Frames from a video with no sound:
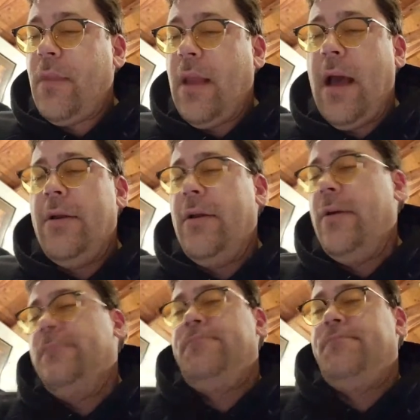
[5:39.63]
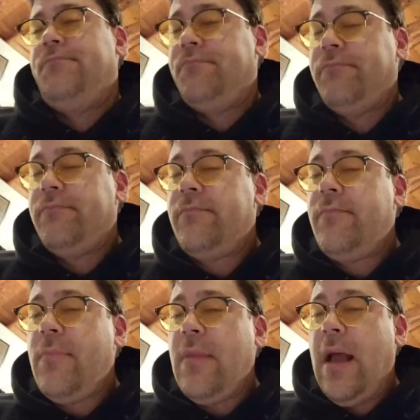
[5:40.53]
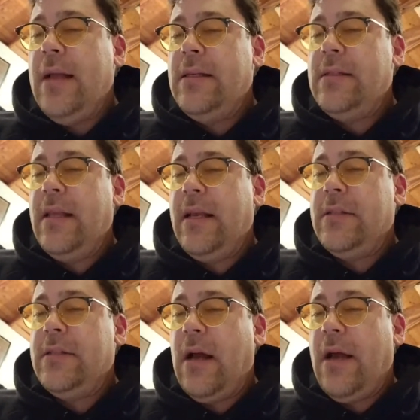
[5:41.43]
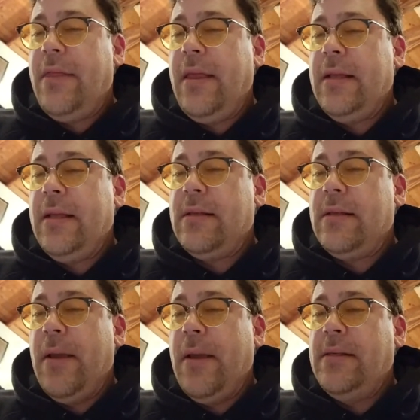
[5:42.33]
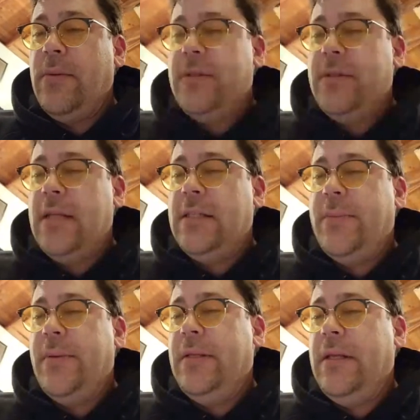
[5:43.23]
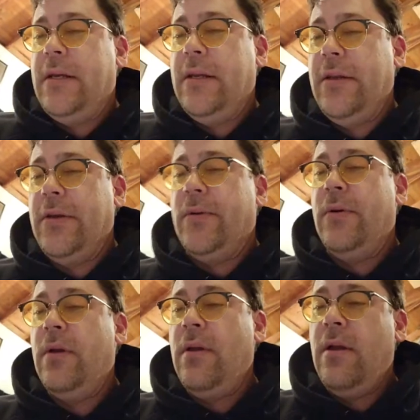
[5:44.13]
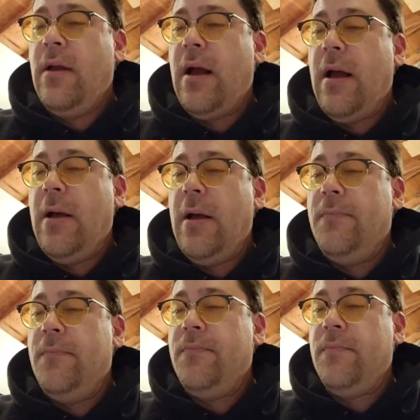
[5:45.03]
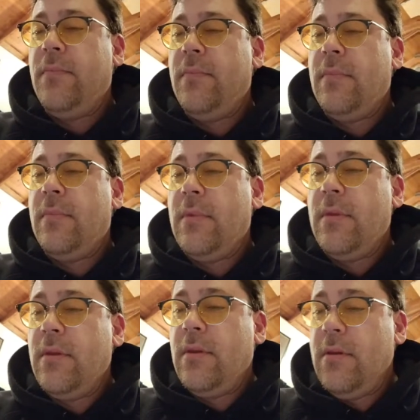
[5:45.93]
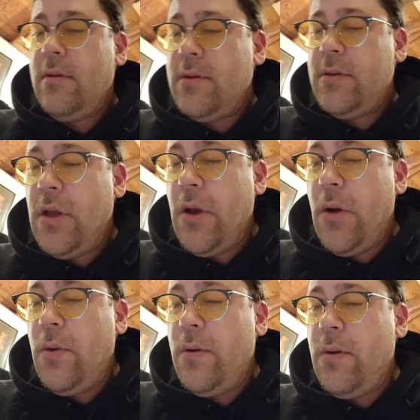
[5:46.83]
don't know. I think it's amazing what ChatGPT can do. Um, so